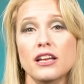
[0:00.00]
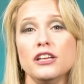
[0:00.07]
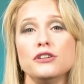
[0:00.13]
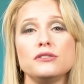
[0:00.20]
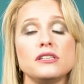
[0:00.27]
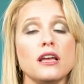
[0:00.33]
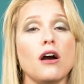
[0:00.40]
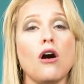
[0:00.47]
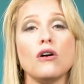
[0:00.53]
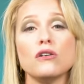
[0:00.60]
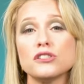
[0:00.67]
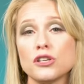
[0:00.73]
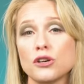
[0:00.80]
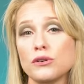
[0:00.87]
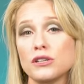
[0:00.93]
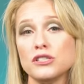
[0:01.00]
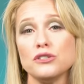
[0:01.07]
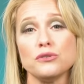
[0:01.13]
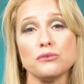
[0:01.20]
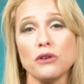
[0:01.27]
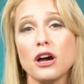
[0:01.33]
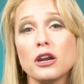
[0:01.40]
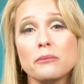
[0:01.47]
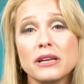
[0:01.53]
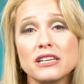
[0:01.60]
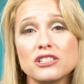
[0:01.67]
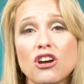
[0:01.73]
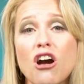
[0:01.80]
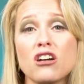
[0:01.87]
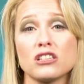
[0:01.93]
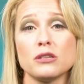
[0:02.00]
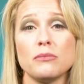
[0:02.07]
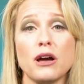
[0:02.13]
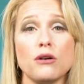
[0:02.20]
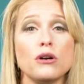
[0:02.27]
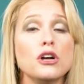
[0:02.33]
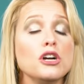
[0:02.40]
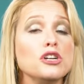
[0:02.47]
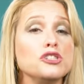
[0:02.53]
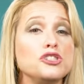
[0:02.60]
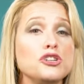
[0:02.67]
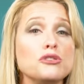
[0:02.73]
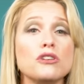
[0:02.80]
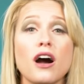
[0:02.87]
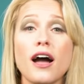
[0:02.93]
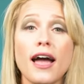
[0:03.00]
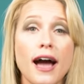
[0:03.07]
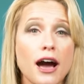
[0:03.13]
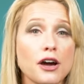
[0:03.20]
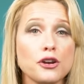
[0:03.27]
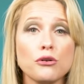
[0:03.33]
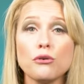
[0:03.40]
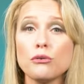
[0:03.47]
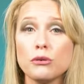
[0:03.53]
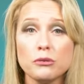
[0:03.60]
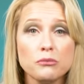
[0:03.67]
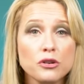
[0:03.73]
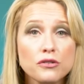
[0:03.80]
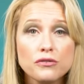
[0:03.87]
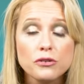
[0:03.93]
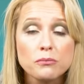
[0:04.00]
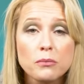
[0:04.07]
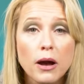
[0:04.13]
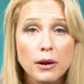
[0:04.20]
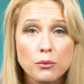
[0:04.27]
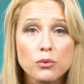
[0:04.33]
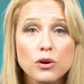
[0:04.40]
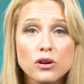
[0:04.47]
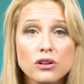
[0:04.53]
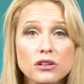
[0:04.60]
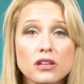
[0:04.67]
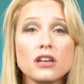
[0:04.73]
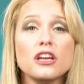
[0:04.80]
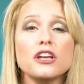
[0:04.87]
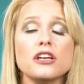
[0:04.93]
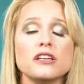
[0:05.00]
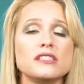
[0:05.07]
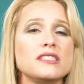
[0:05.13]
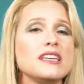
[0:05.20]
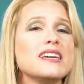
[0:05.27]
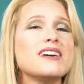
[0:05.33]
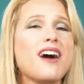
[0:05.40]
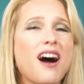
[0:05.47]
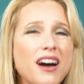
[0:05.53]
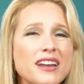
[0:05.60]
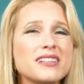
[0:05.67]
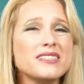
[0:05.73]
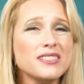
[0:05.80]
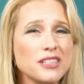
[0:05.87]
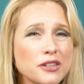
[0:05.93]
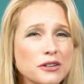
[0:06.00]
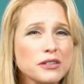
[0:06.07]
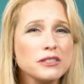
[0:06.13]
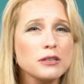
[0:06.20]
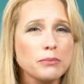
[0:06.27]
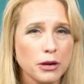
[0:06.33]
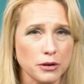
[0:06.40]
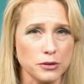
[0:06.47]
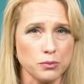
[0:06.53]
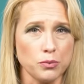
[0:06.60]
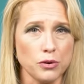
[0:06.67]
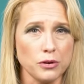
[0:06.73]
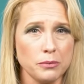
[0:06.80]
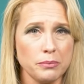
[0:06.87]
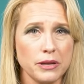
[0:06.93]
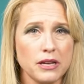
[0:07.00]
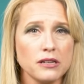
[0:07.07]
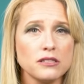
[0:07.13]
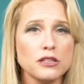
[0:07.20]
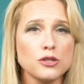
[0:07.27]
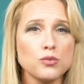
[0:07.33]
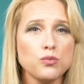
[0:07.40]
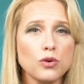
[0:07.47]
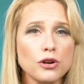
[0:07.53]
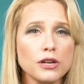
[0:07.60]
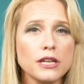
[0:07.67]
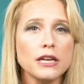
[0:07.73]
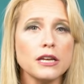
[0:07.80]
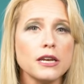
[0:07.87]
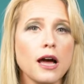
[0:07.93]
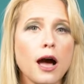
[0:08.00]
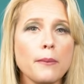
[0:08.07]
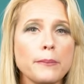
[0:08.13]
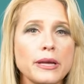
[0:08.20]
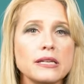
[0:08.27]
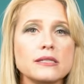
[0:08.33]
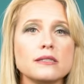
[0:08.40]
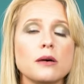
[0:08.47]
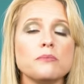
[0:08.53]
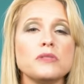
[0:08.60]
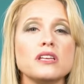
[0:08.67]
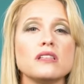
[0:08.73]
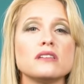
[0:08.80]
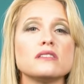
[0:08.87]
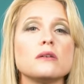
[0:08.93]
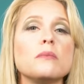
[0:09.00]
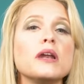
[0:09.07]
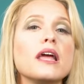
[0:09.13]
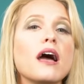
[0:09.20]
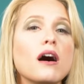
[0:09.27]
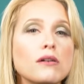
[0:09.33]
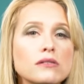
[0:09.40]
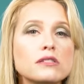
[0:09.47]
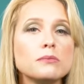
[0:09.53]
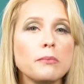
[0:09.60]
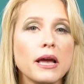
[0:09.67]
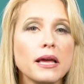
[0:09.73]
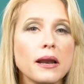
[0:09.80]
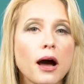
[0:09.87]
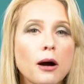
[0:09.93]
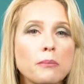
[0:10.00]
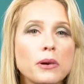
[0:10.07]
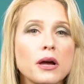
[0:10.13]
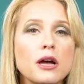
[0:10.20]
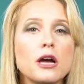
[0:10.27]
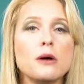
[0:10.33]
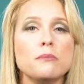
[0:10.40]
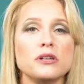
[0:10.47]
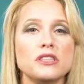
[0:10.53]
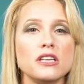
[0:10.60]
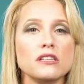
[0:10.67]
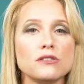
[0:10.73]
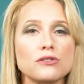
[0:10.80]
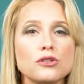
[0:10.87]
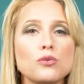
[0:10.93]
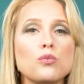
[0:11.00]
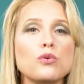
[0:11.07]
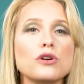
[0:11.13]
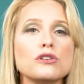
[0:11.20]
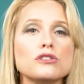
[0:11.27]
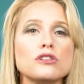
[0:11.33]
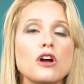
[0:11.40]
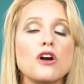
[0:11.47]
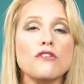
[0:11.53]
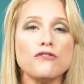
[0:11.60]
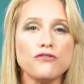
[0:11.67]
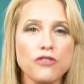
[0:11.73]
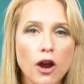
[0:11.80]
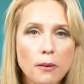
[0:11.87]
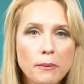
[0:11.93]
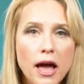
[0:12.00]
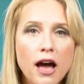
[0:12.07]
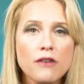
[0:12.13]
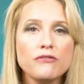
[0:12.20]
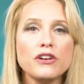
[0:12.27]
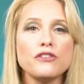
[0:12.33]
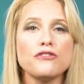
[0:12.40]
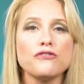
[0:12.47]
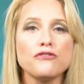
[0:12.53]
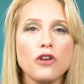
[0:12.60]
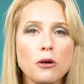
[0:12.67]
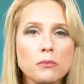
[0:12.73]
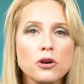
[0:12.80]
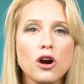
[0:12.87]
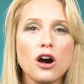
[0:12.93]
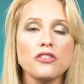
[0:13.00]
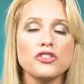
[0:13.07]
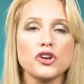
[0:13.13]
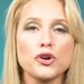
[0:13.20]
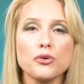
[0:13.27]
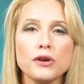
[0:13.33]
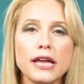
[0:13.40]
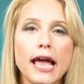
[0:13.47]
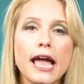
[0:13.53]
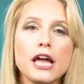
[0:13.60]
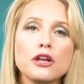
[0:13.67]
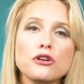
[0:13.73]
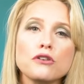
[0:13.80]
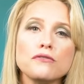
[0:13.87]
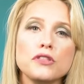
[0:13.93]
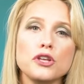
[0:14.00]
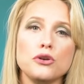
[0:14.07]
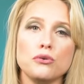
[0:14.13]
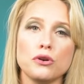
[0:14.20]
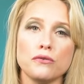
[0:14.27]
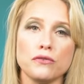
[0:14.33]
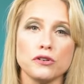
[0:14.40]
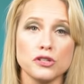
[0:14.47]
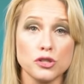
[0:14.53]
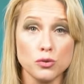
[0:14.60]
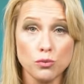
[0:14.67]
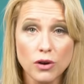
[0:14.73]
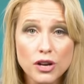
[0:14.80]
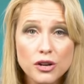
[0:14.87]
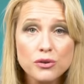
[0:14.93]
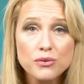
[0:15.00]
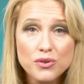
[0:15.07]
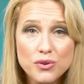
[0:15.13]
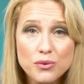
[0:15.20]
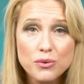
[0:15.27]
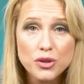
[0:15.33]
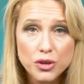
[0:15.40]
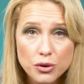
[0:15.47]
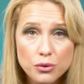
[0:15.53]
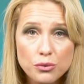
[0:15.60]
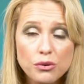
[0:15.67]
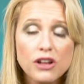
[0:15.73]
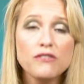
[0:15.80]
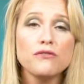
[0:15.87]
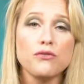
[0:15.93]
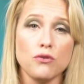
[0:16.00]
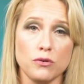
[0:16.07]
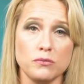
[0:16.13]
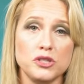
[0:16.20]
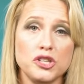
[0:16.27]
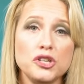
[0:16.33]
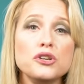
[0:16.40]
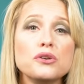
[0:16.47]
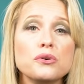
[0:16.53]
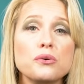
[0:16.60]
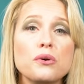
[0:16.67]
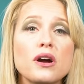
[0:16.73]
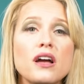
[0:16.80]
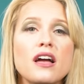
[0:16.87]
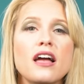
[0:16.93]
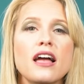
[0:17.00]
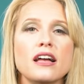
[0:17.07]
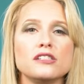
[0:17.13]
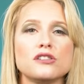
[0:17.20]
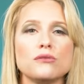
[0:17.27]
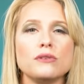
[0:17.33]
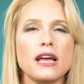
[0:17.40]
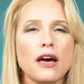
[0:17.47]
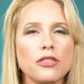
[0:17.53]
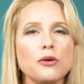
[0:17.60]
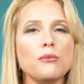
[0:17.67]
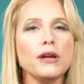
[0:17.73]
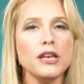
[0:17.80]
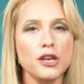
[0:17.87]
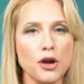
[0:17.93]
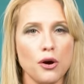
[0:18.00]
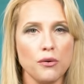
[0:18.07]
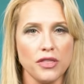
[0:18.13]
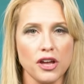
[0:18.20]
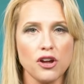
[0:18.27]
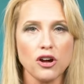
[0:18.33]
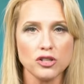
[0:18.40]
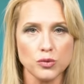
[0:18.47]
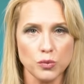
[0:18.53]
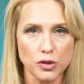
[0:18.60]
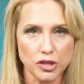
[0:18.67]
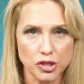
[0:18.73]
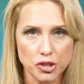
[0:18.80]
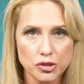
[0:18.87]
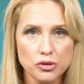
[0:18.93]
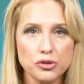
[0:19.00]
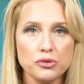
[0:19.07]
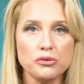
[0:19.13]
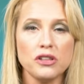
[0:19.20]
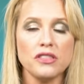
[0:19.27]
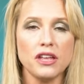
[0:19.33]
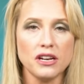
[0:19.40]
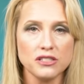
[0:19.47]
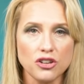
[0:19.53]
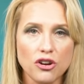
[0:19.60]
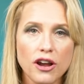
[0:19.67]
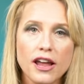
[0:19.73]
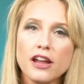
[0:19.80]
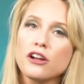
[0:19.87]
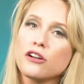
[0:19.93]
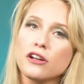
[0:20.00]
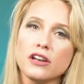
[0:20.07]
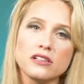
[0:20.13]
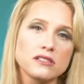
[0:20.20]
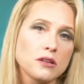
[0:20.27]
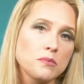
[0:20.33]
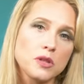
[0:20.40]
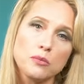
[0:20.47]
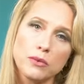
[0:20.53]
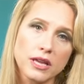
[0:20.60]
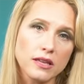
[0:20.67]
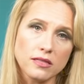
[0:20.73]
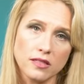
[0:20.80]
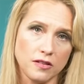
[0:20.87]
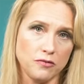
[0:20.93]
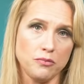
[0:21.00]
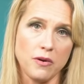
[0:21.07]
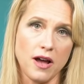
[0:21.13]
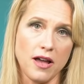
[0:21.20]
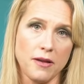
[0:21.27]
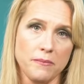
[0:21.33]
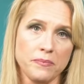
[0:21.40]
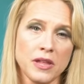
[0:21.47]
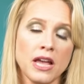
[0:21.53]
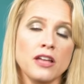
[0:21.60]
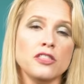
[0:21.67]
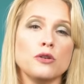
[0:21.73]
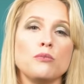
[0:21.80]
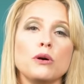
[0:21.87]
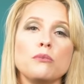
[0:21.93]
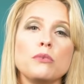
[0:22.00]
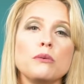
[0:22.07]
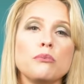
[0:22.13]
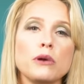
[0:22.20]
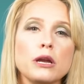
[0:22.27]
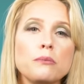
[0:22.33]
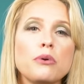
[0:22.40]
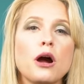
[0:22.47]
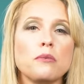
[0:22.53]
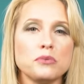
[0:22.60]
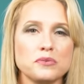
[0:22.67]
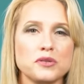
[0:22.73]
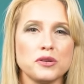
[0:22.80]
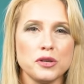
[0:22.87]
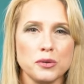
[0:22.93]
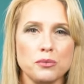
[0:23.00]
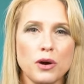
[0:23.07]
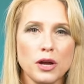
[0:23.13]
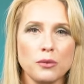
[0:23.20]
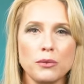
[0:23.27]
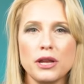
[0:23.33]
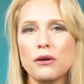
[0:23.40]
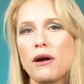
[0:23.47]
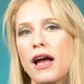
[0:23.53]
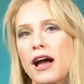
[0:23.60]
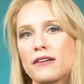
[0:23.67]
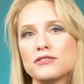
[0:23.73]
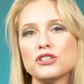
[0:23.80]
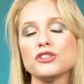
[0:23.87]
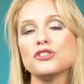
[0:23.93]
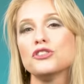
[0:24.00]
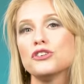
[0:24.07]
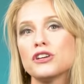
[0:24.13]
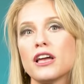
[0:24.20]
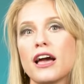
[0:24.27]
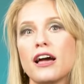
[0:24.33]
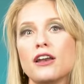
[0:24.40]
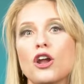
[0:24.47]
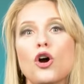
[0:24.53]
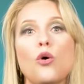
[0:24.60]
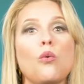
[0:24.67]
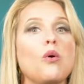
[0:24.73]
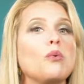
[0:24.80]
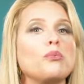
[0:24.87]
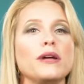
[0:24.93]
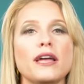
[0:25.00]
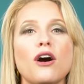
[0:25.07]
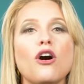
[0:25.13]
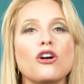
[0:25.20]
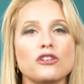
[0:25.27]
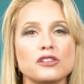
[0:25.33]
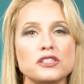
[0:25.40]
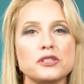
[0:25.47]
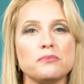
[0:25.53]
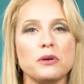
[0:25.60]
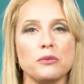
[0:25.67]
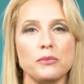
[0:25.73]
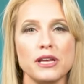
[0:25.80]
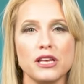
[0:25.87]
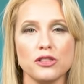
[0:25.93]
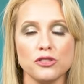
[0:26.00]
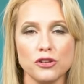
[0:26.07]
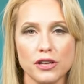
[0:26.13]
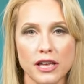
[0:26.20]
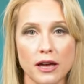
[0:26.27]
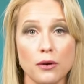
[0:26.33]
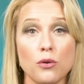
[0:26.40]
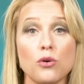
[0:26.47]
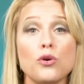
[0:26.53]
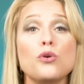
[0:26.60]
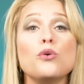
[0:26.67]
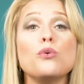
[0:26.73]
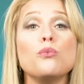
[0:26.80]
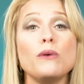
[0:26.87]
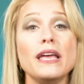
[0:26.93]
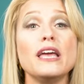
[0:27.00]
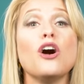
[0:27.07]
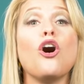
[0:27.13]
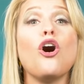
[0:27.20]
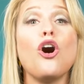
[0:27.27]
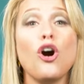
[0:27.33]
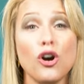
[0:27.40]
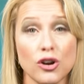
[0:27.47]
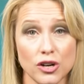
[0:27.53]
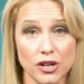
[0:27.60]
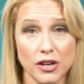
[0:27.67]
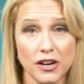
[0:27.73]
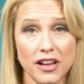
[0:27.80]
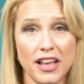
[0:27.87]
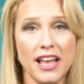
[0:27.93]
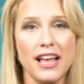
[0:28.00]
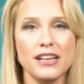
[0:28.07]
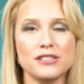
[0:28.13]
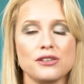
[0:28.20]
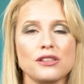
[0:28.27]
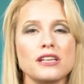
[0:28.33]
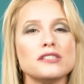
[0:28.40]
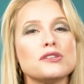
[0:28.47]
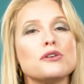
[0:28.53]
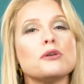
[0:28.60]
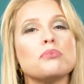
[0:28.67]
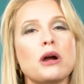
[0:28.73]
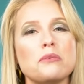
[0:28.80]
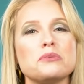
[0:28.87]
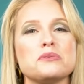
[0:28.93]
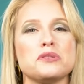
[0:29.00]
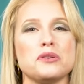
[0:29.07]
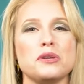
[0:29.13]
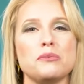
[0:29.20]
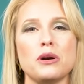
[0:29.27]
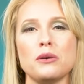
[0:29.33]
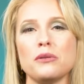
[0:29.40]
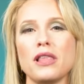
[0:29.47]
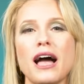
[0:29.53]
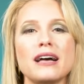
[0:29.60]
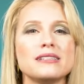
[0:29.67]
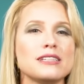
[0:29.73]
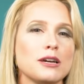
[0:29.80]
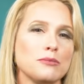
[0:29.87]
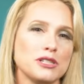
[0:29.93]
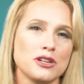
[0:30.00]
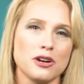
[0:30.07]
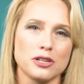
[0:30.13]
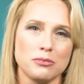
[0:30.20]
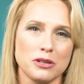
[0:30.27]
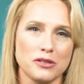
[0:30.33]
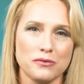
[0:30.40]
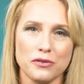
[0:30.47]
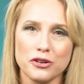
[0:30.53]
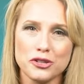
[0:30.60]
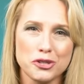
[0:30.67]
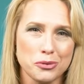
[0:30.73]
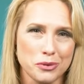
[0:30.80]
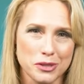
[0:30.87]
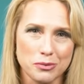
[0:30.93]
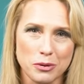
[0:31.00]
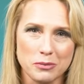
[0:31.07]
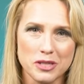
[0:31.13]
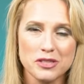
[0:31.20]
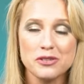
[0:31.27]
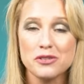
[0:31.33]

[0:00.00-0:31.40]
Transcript: You see, also in Deuteronomy, it talks about do not add or remove from my word. You see, God is serious about his word because his word cannot be something that somebody else made up. But these are the words from heaven, from God, the creator of the universe, the one who knew you, informed you. And so now that we know that God's word is true and that it's our anchor and it's something we can live by, then when we read Proverbs 31, we don't have to look at what we aren't, but we can look at who we are. And so let's go to Proverbs 31. Last time we talked about the virtuous woman,